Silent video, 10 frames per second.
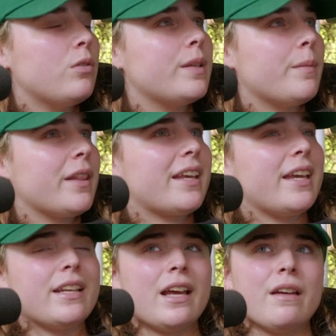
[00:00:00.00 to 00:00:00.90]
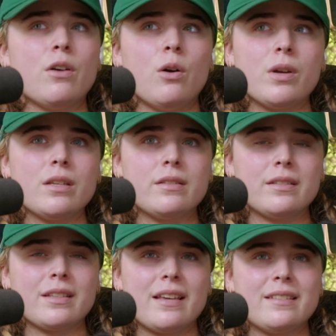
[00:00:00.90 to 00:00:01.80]
something that Kit and I have always
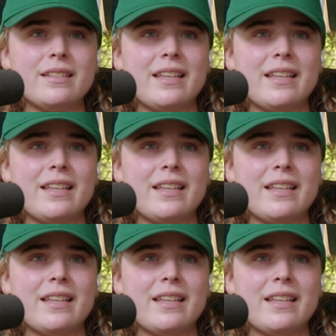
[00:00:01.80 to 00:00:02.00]
discussed is